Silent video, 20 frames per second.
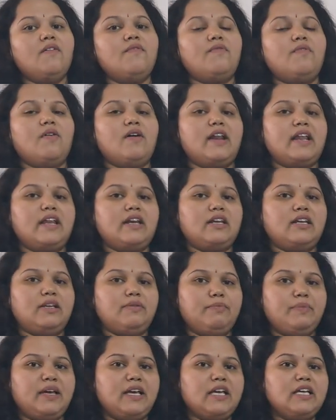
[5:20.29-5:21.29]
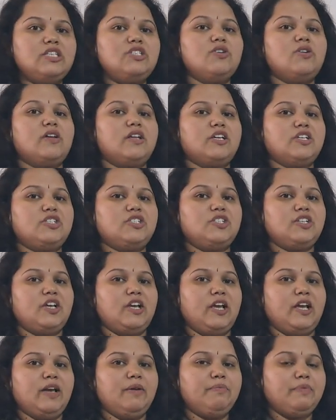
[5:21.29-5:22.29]
for an image or a
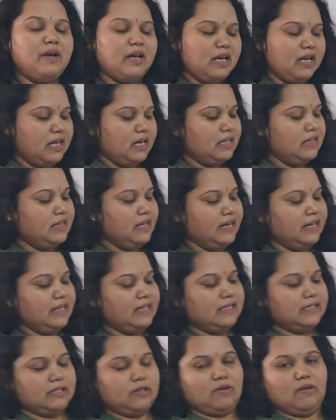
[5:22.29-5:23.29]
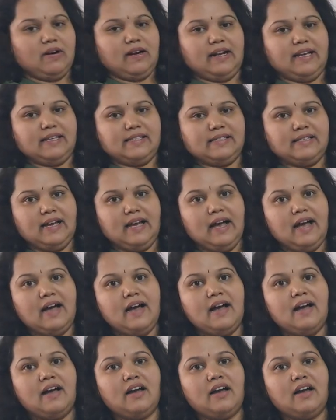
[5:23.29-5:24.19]
shape, that is called as a,